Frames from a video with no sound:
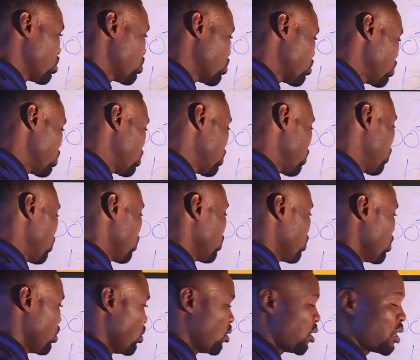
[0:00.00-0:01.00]
studio
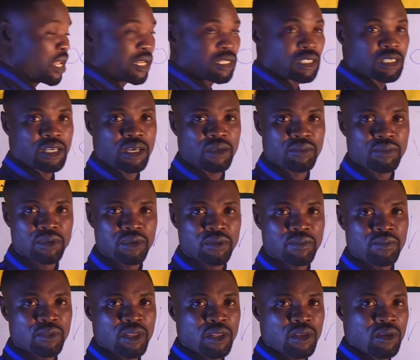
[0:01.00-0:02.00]
or landscape.
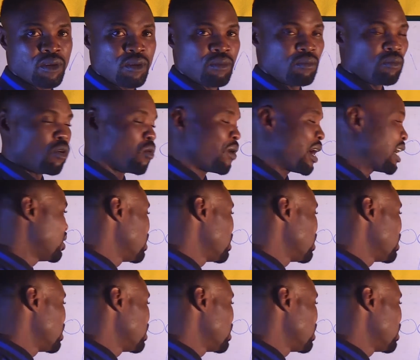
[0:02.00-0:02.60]
But while